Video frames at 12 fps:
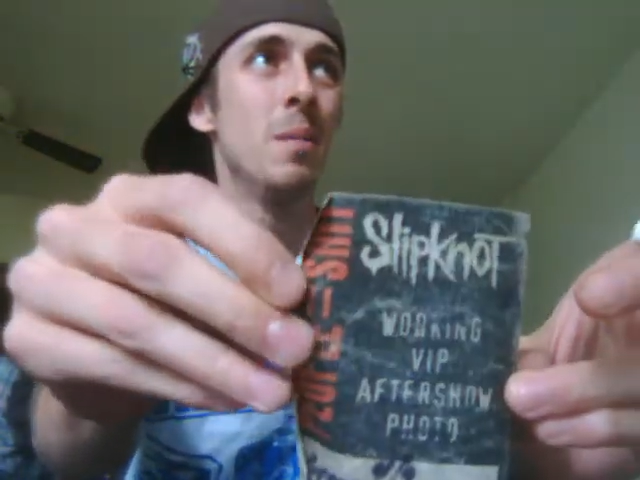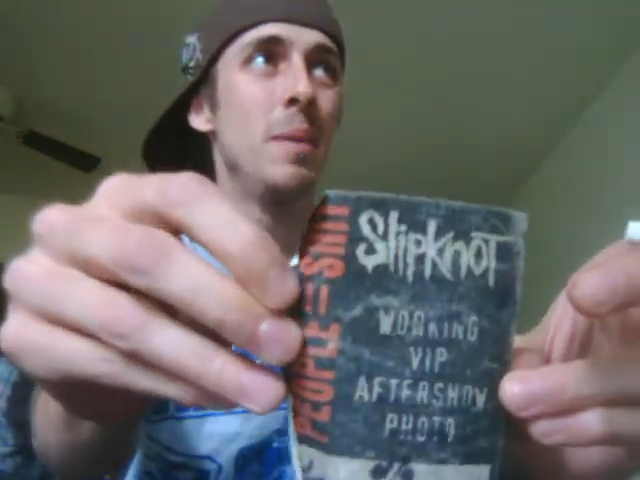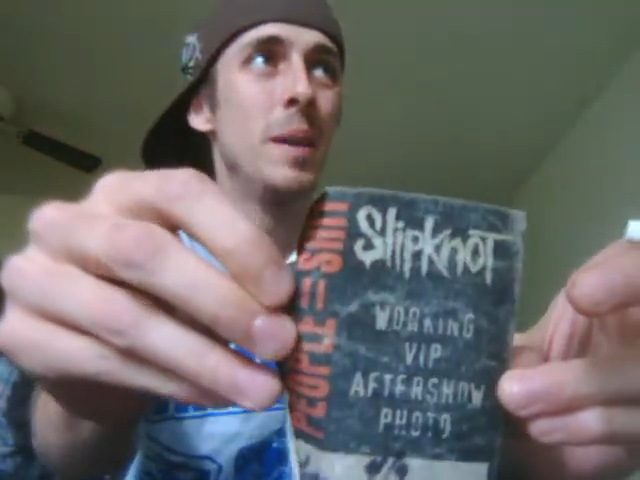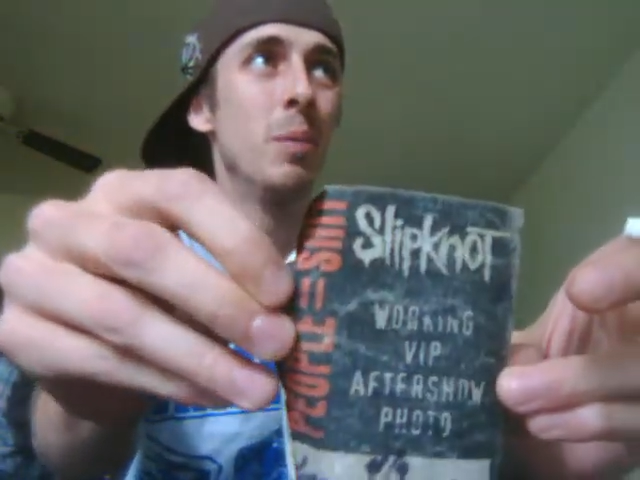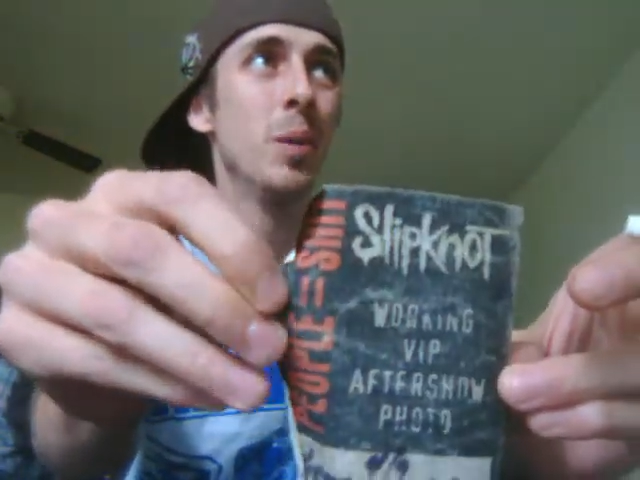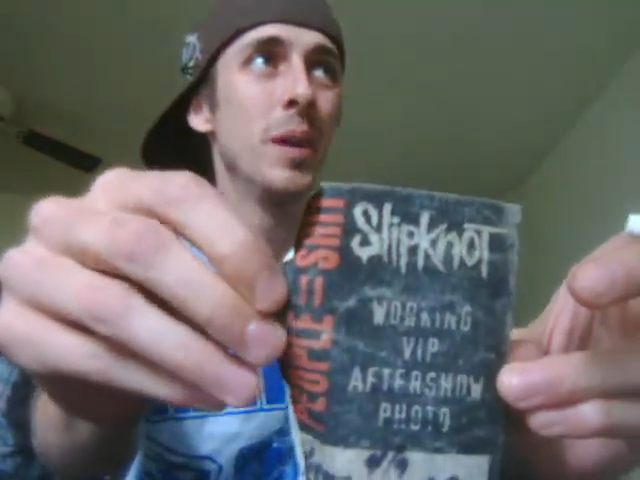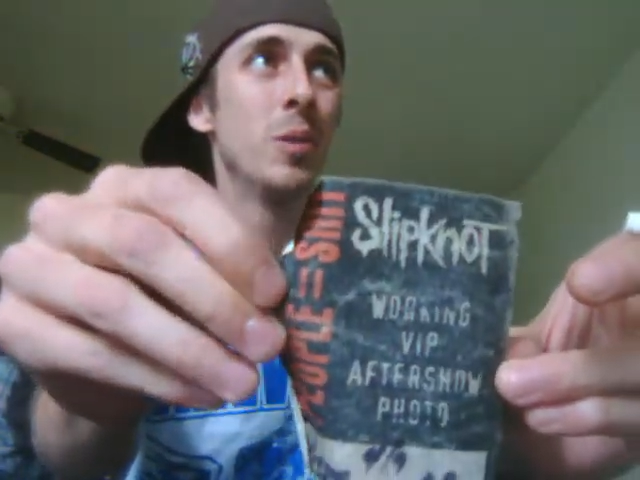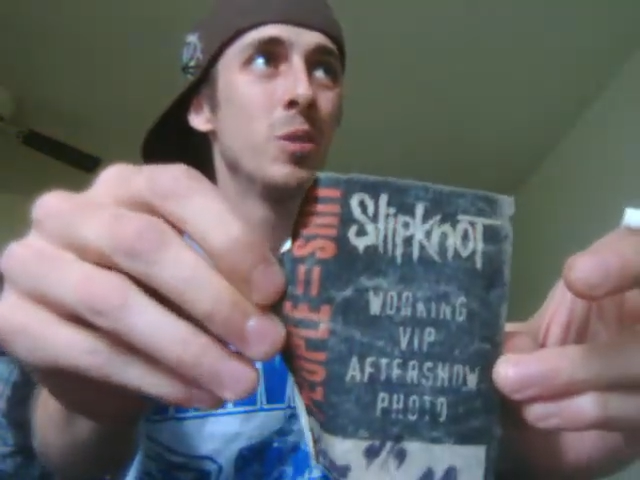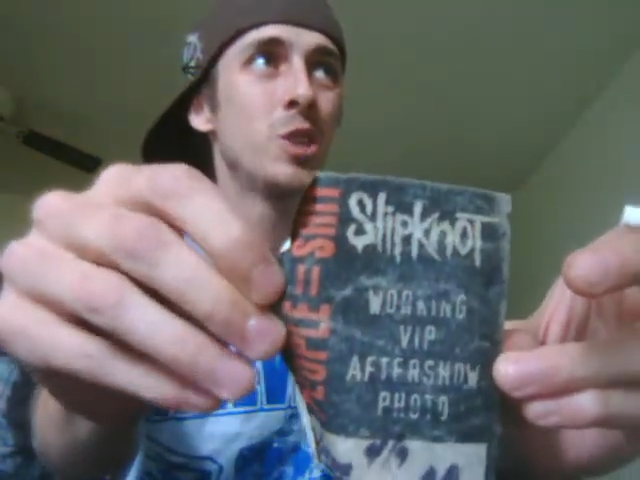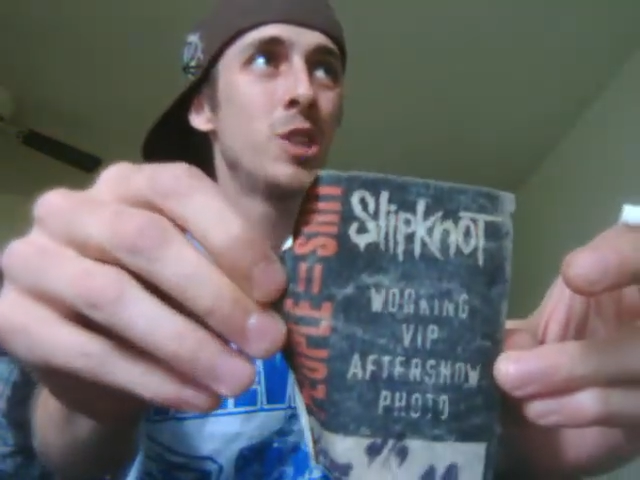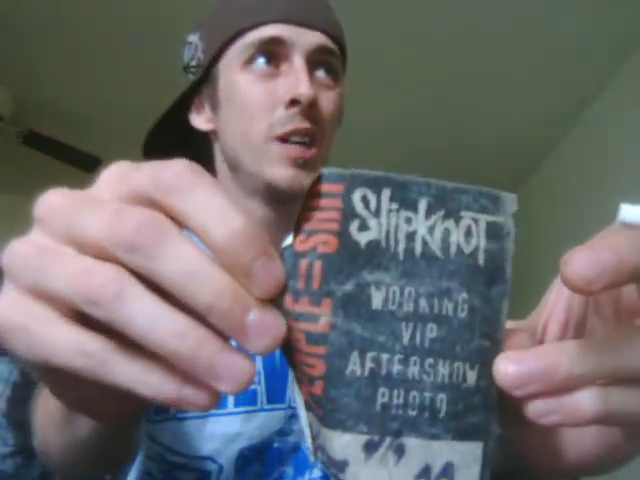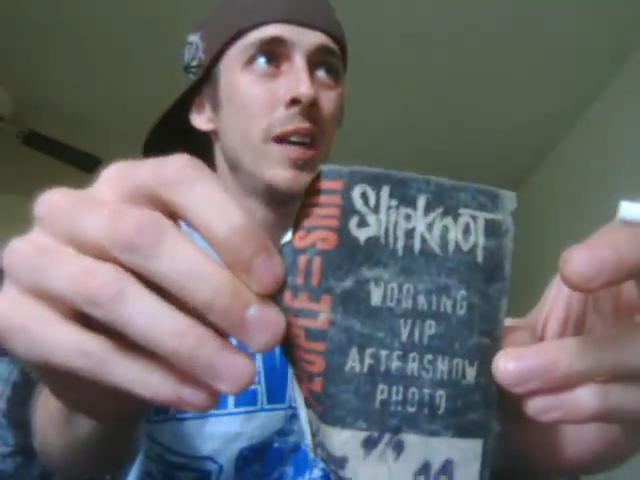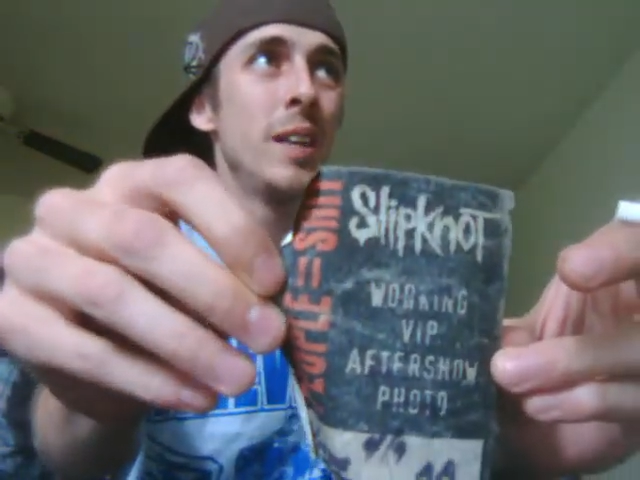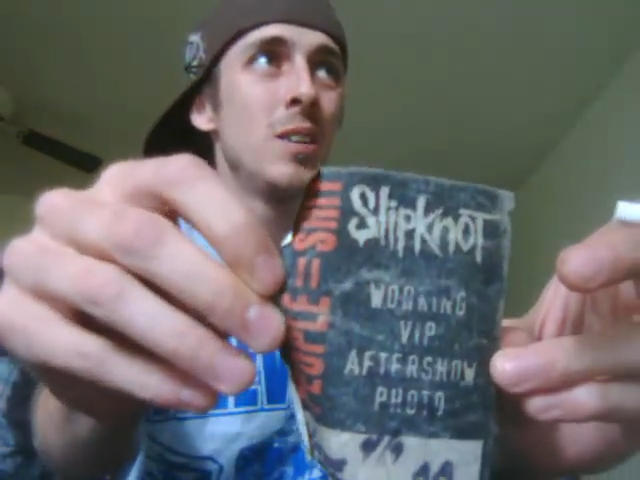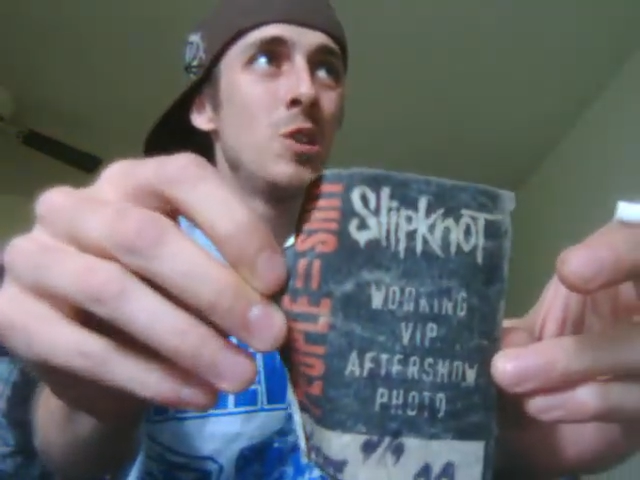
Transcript: People Equal Shit